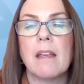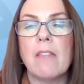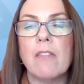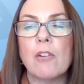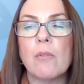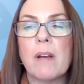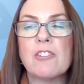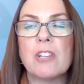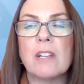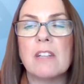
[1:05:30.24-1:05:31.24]
And their
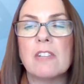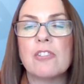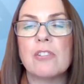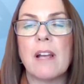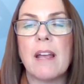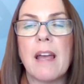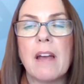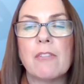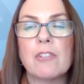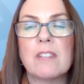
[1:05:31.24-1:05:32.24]
question is, should I
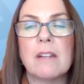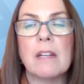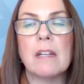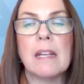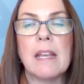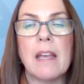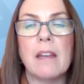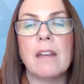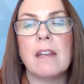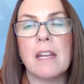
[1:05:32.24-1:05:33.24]
have her screened
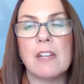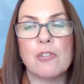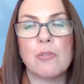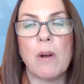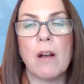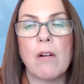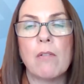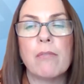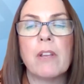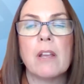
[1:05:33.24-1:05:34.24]
again at age
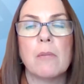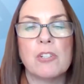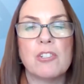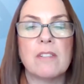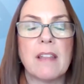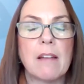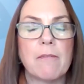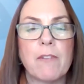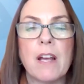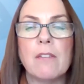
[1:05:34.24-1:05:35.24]
12, which is that
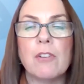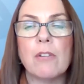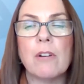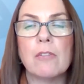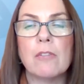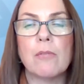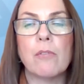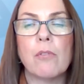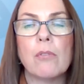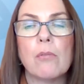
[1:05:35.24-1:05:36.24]
5-year
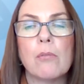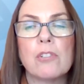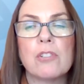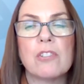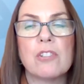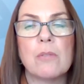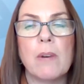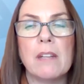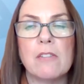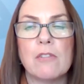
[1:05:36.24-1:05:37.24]
interval, or should she
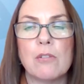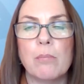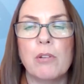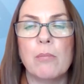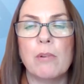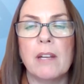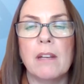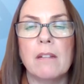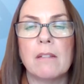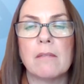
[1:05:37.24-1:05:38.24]
wait until puberty?